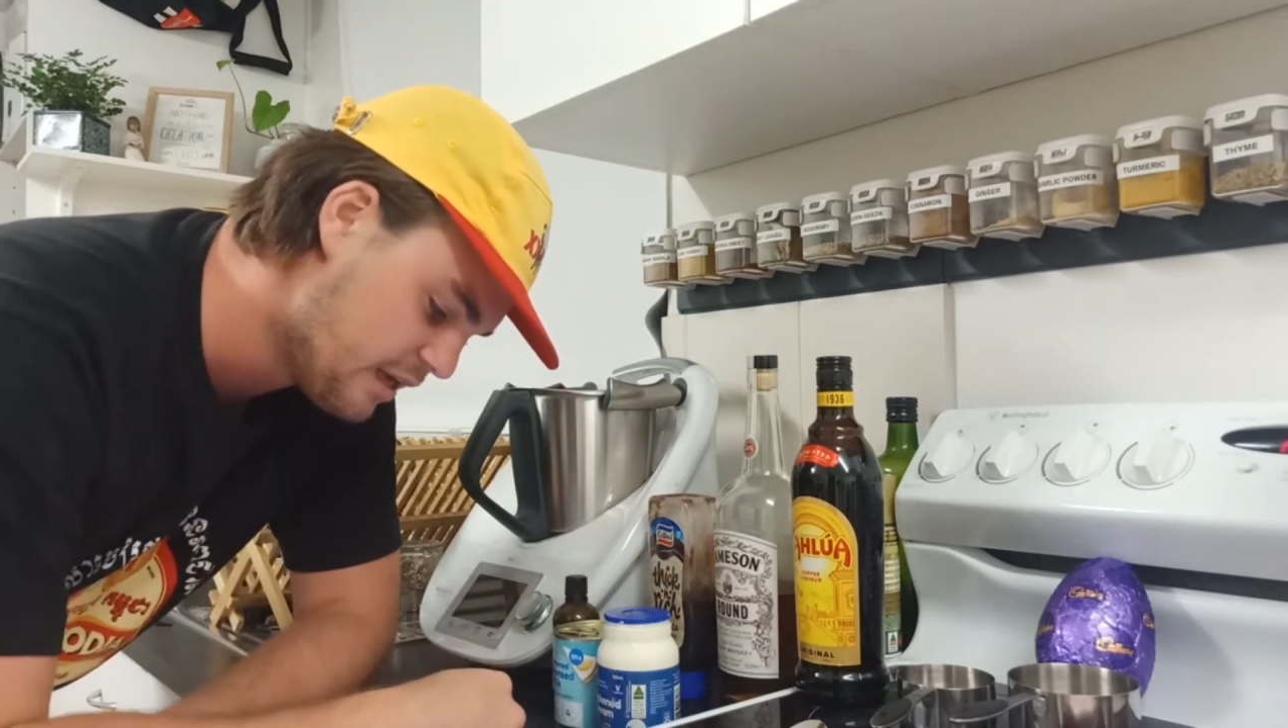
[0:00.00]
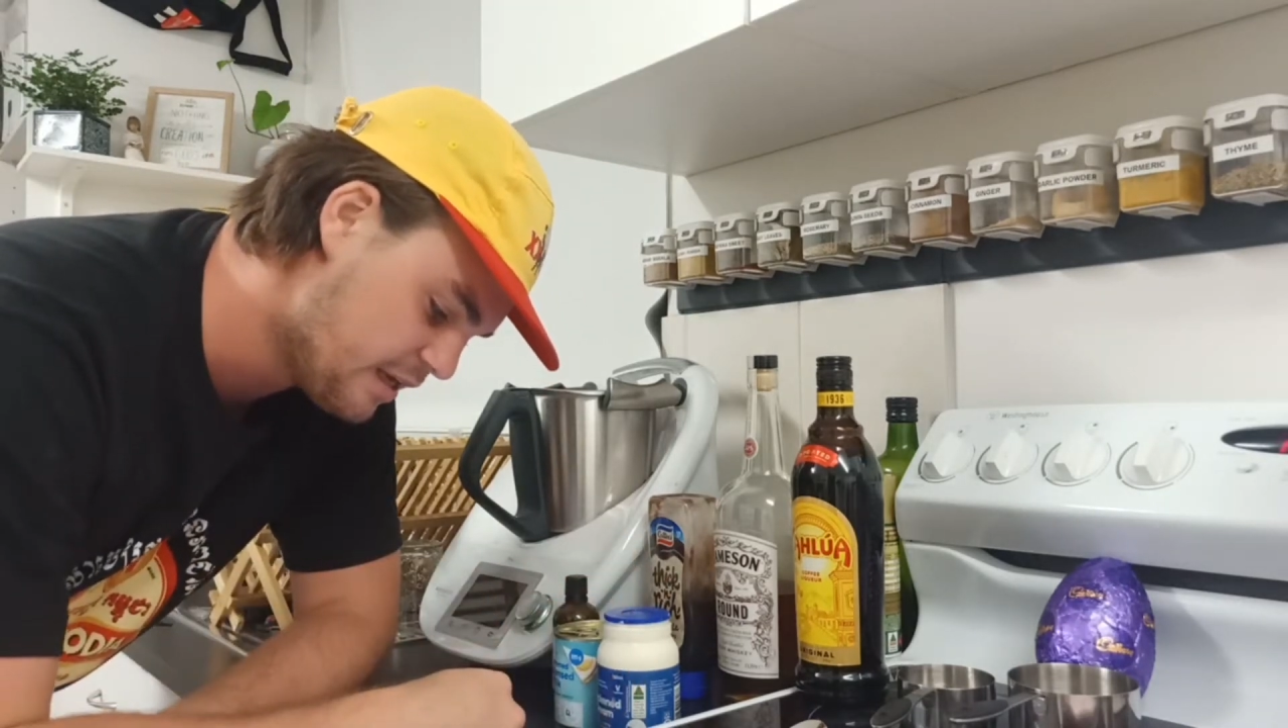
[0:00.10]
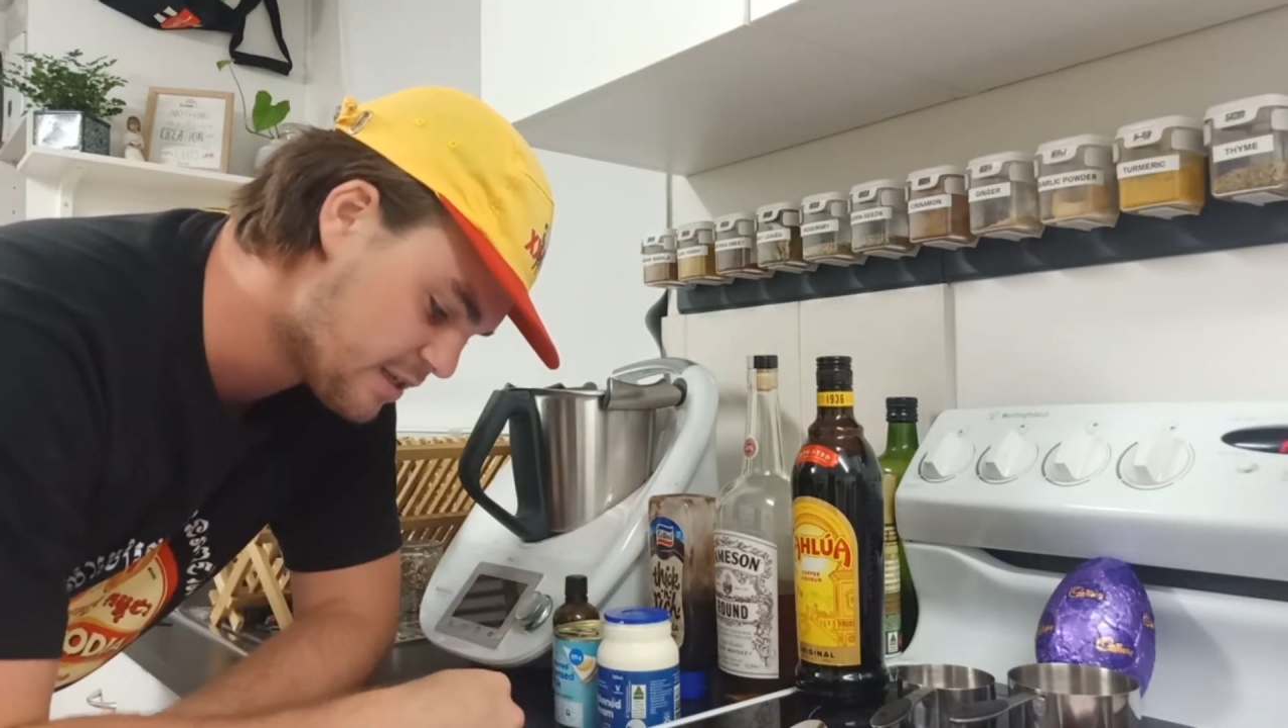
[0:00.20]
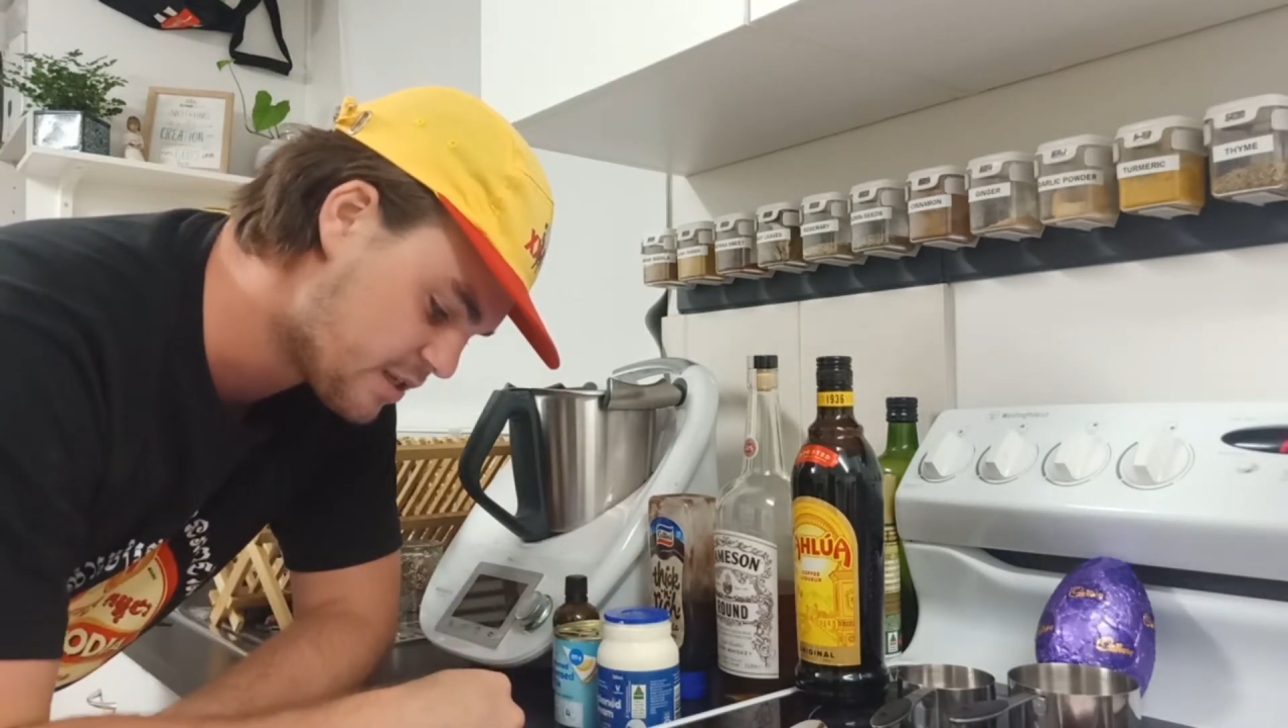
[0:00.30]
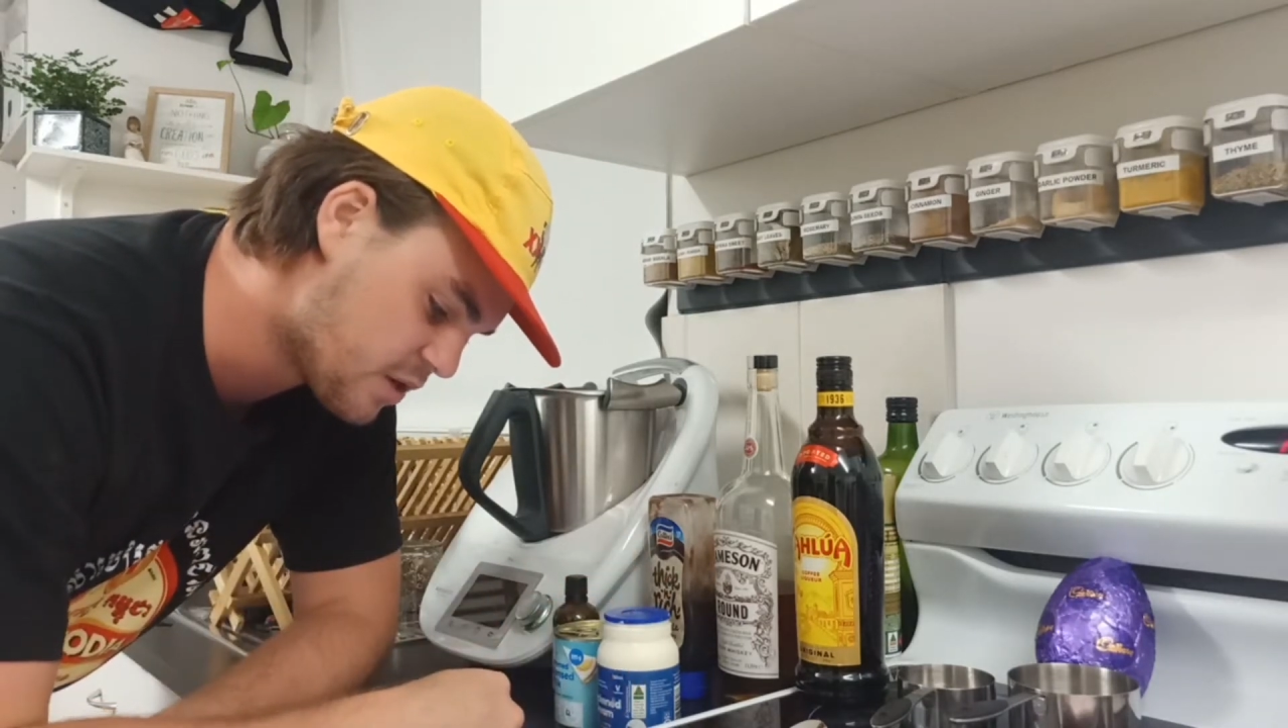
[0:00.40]

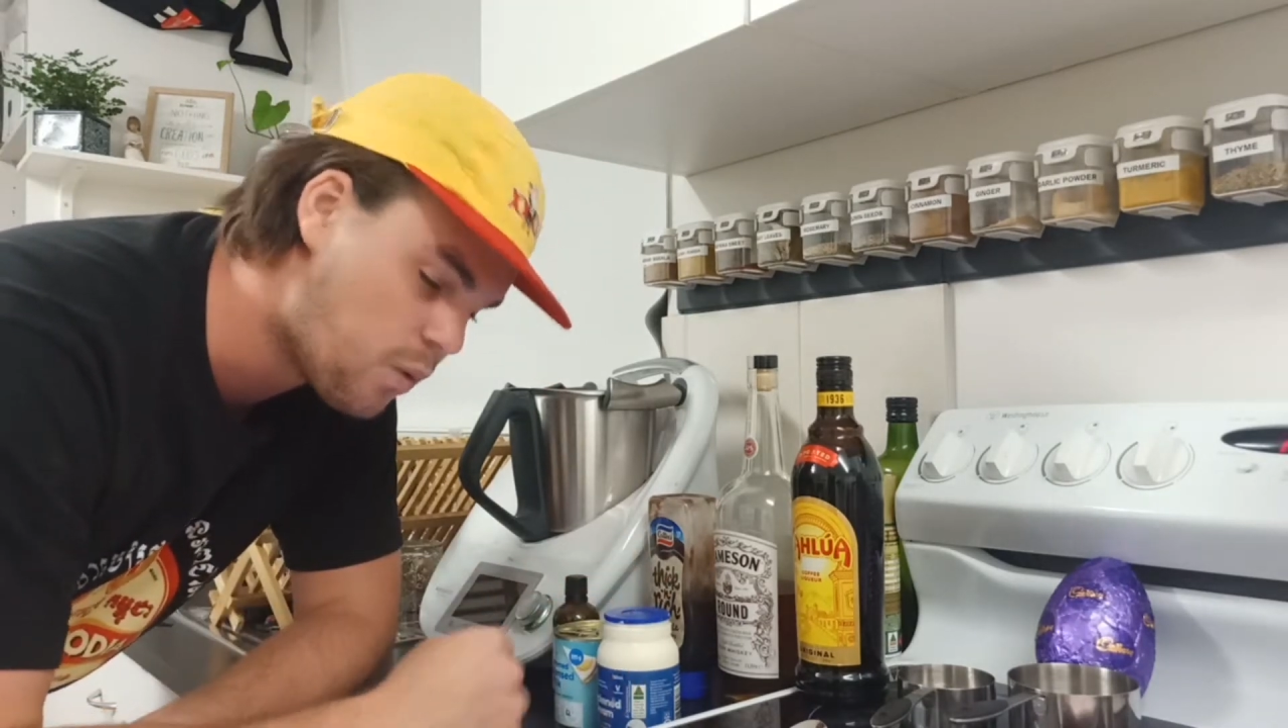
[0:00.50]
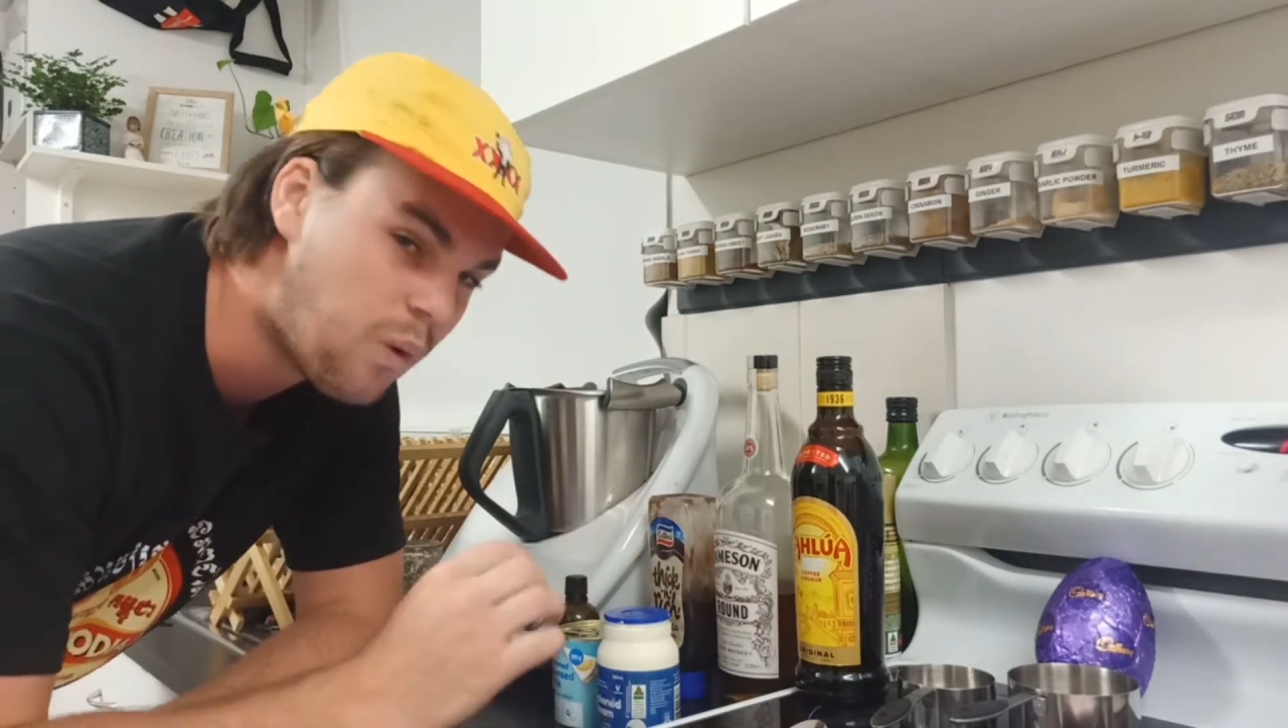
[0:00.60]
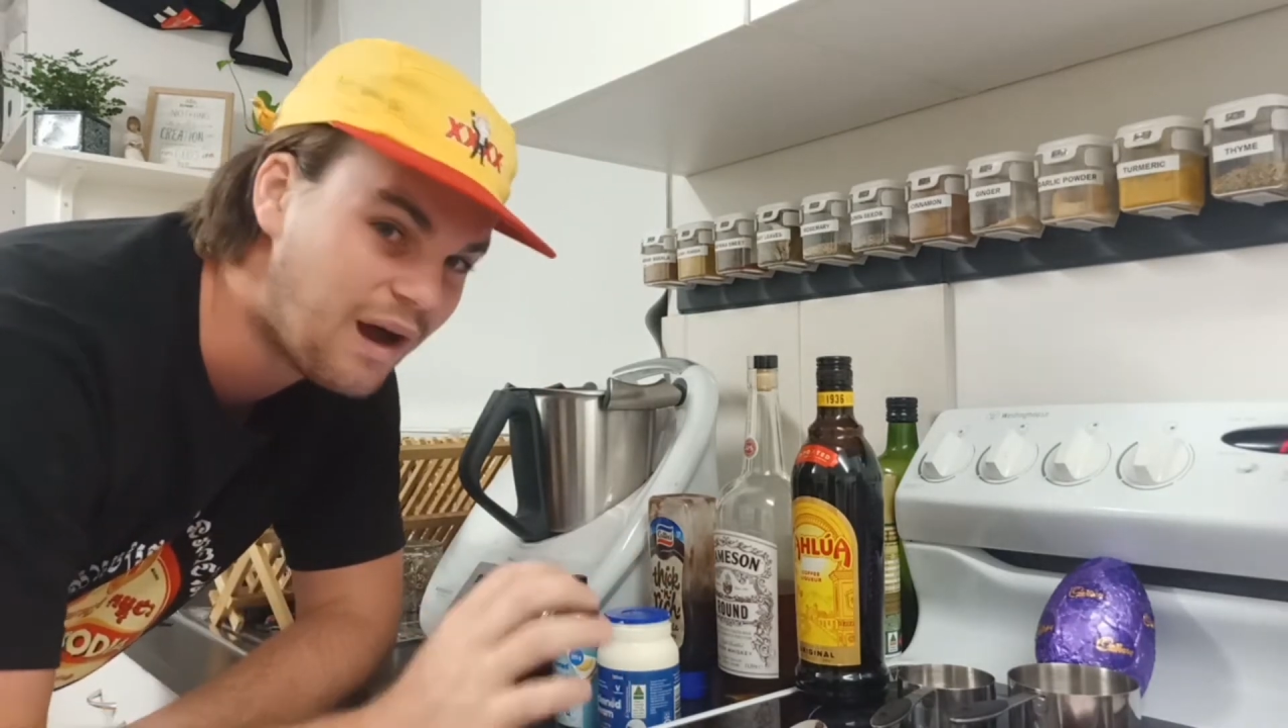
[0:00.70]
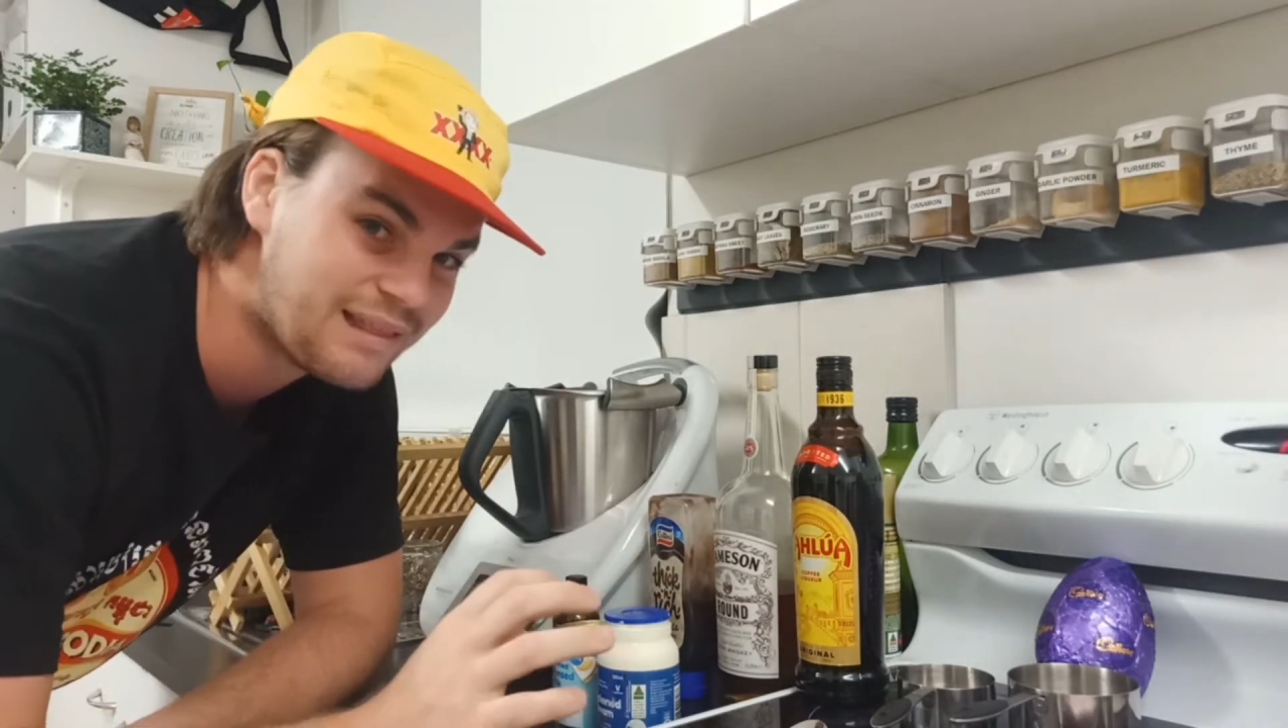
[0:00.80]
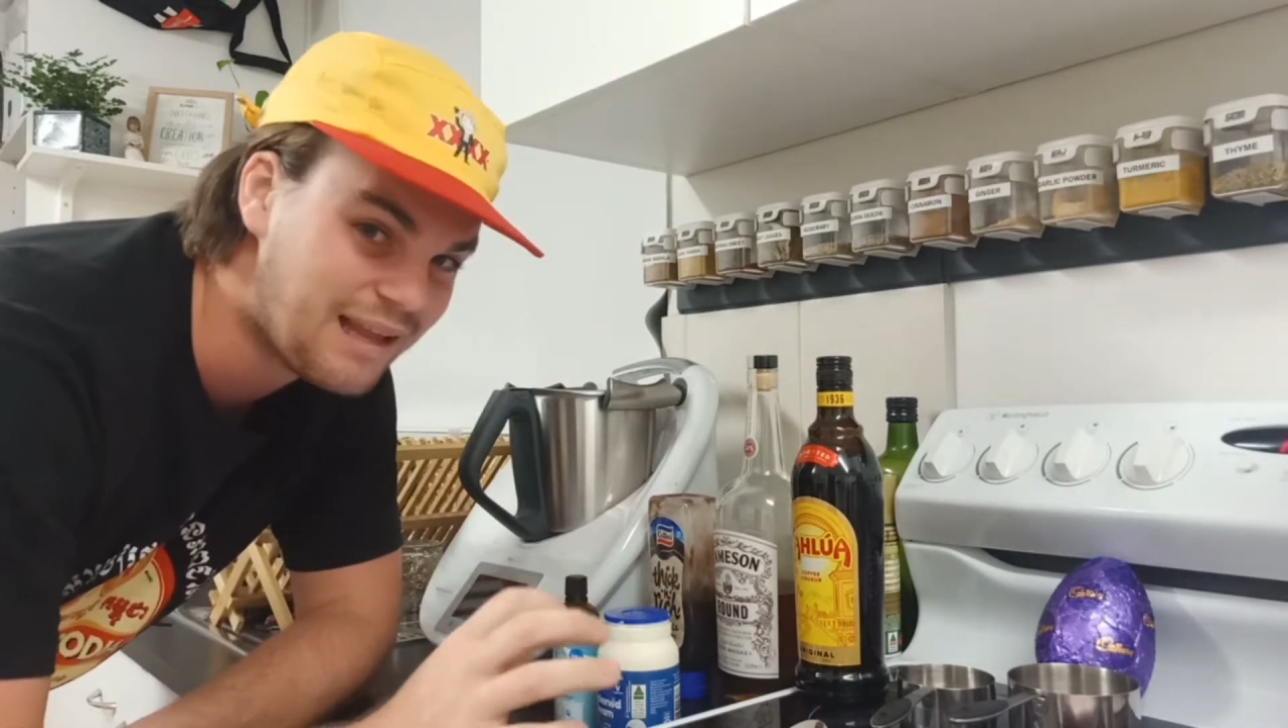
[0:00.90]
is quite